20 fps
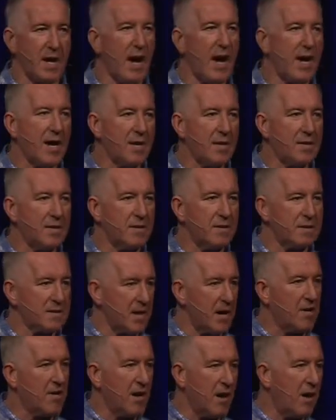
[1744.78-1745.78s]
night is
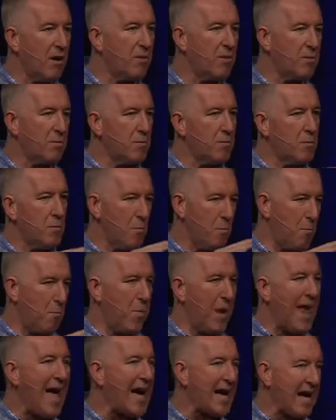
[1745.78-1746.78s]
now called
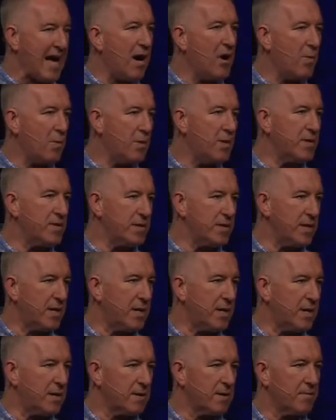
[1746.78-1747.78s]
Blackout
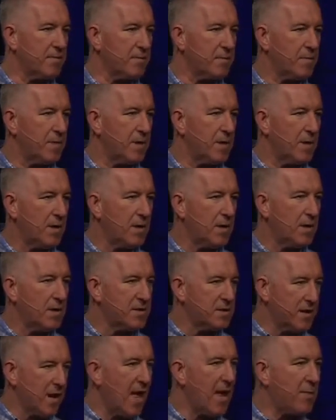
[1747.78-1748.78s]
Wednesday
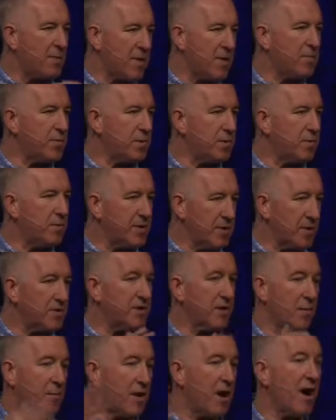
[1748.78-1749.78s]
Because a lot of people, because it's
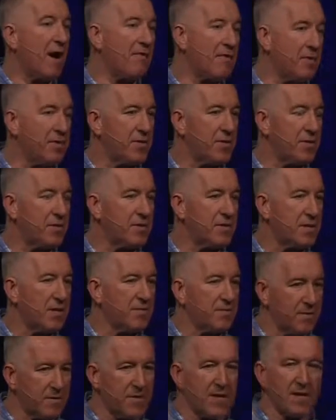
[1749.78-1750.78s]
going to be off on Thursday
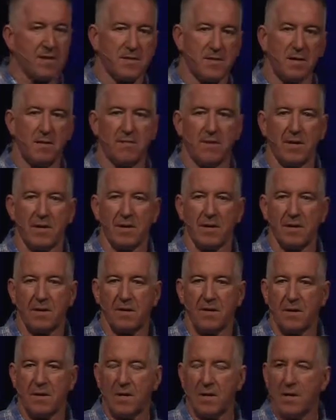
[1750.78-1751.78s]
for Thanksgiving,
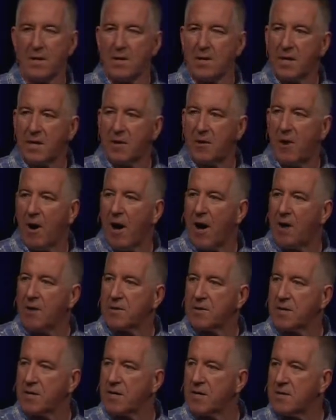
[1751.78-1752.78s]
they go out
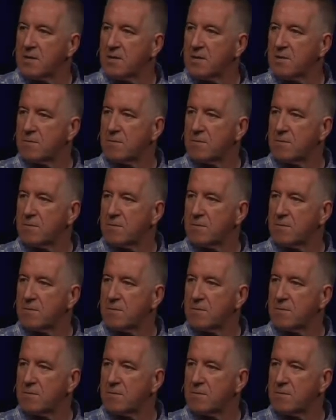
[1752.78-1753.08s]
and get,